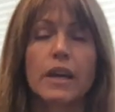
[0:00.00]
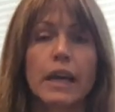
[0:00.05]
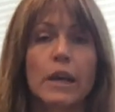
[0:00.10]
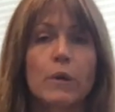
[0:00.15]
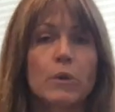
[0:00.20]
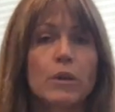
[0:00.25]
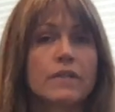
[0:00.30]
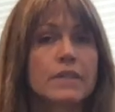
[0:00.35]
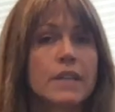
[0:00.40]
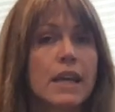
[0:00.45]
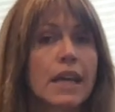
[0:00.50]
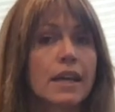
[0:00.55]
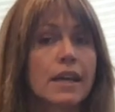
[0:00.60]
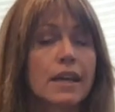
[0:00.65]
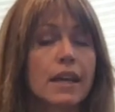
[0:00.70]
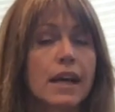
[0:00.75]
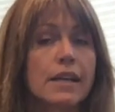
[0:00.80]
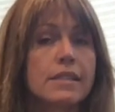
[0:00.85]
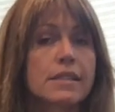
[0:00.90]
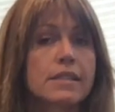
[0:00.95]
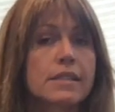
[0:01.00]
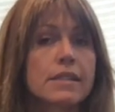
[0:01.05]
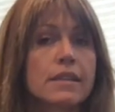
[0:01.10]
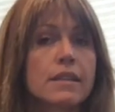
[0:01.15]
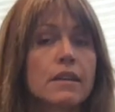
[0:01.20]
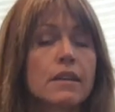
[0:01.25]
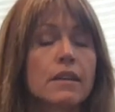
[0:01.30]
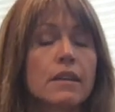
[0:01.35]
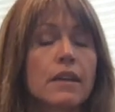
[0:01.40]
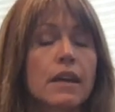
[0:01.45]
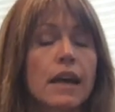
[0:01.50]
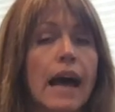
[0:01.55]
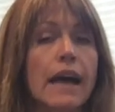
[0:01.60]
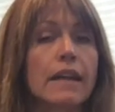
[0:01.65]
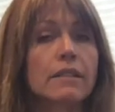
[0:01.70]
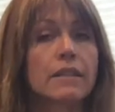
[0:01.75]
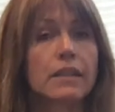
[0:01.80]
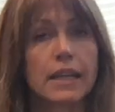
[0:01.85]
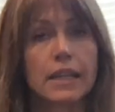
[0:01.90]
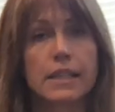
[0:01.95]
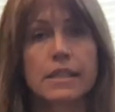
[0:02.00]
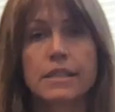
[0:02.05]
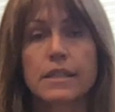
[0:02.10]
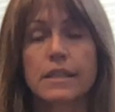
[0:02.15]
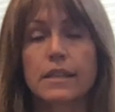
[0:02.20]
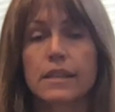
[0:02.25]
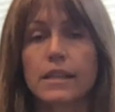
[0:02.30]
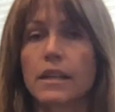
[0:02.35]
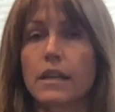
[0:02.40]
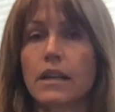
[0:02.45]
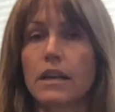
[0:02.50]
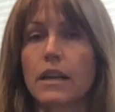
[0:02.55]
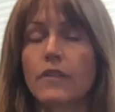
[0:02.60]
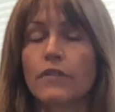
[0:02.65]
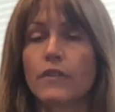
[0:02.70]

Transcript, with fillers: It would have taken us at least a year,